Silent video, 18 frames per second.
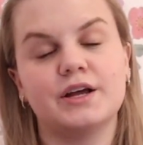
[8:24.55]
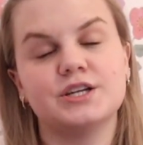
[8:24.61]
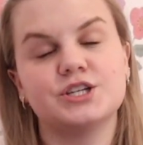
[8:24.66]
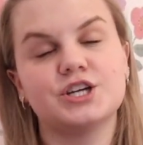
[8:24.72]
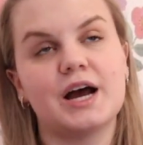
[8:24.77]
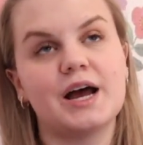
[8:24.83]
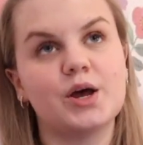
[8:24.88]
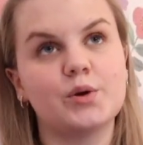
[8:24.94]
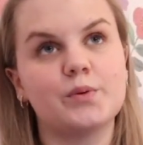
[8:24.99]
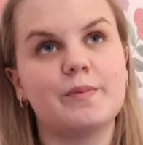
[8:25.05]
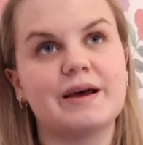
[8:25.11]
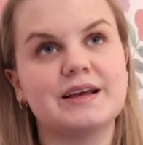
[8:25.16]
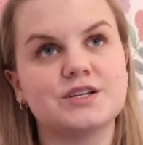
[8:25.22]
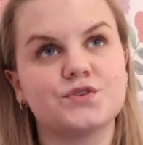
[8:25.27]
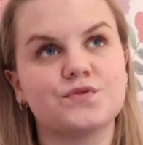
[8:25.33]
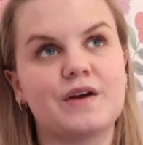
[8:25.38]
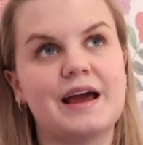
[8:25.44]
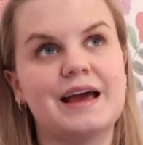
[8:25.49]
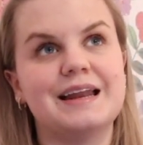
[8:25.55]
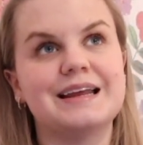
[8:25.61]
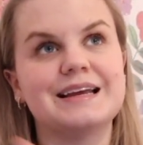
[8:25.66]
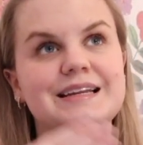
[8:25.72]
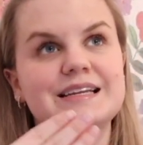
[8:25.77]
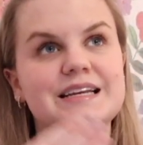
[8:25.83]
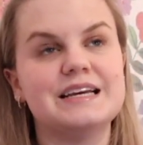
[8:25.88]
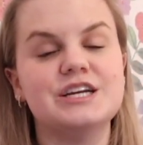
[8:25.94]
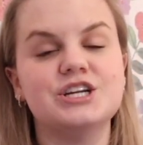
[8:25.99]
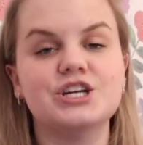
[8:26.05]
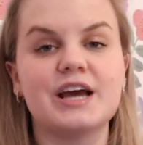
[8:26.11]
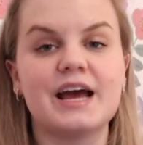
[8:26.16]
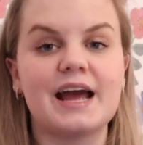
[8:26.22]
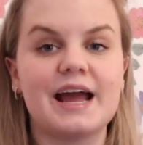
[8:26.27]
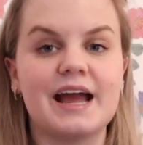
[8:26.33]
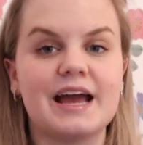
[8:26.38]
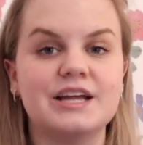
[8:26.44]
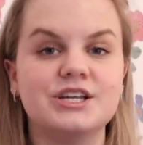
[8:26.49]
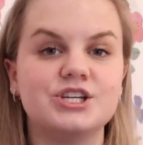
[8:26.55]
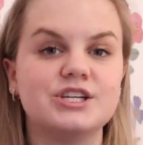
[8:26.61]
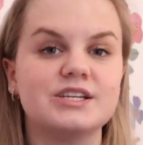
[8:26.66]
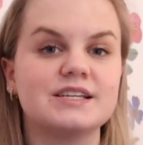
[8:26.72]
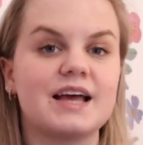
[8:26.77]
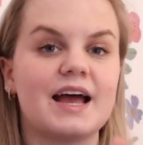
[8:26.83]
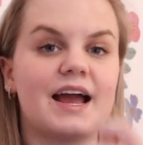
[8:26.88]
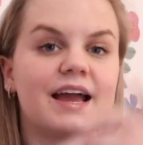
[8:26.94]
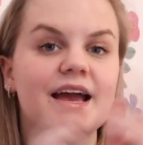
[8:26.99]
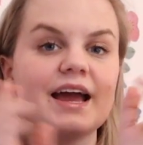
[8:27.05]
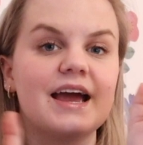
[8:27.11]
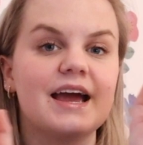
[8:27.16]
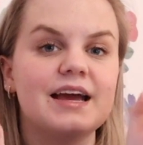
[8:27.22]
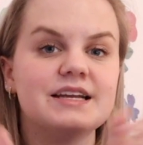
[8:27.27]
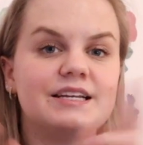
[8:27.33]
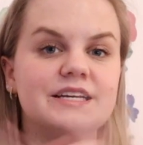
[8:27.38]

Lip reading: child best friend TJ, and she's like, hey